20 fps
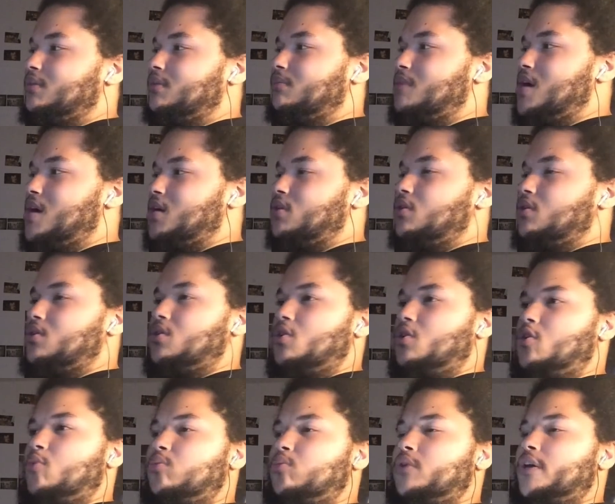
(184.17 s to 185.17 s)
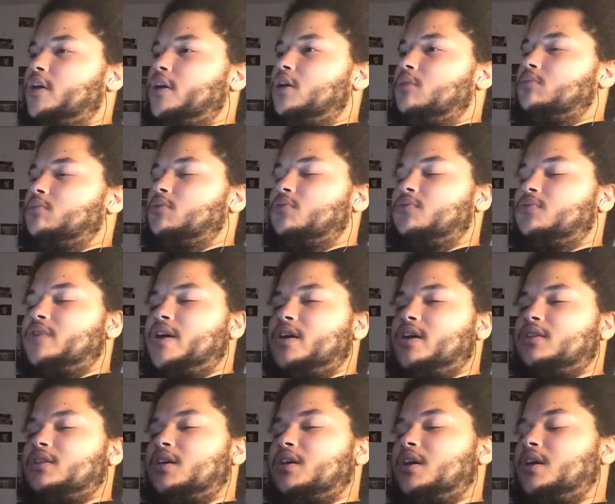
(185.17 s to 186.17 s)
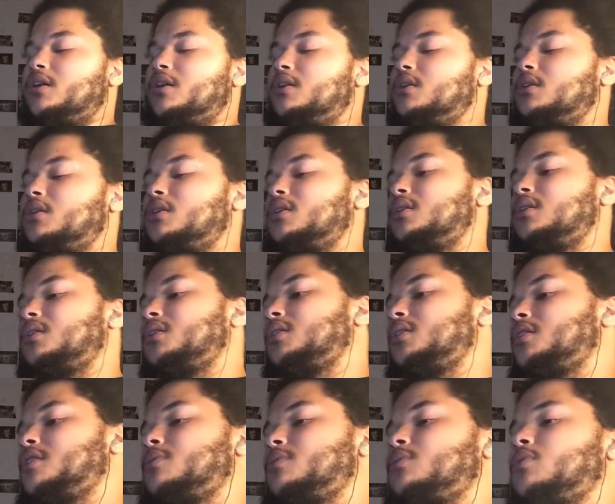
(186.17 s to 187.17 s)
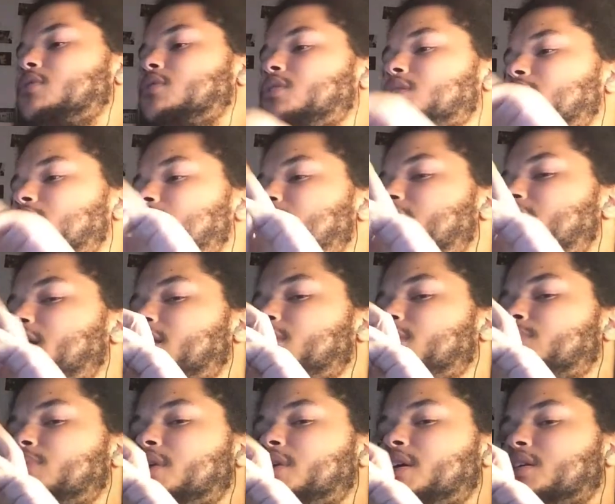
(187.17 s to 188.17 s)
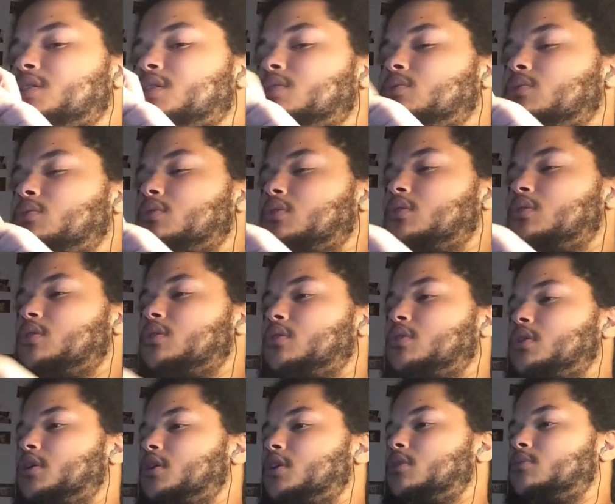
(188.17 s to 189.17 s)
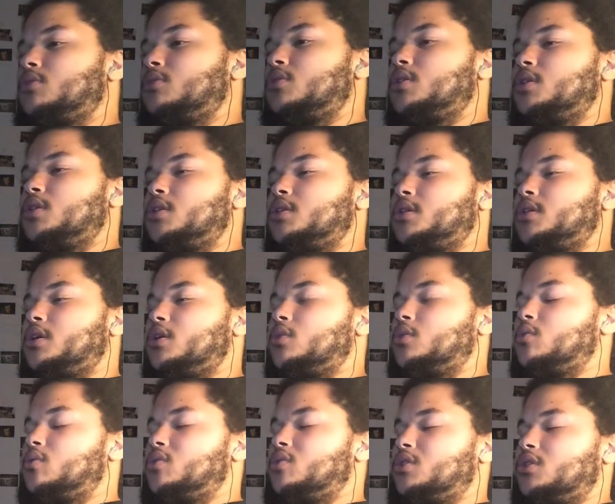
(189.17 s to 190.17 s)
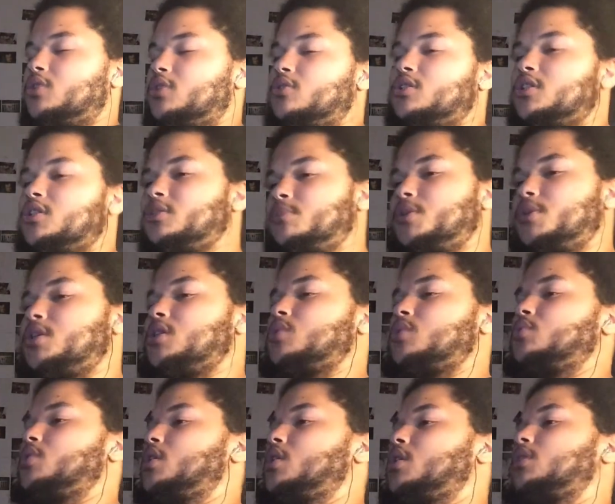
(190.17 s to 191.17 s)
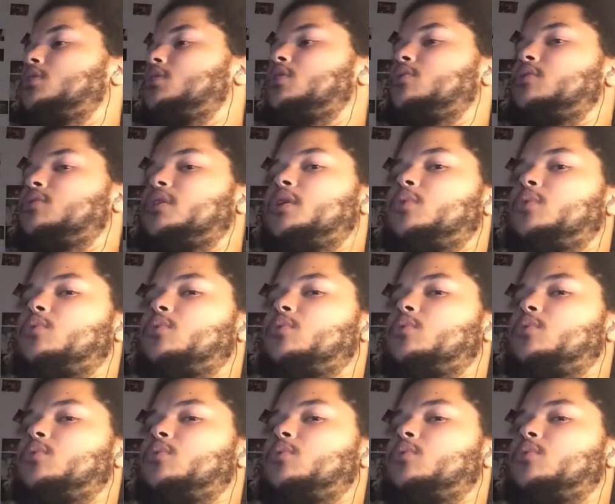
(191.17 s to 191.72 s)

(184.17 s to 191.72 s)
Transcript: Michael Cole played up the fact that they were on the tanning beds too long, and I'm using these air quotes loosely because we all know that they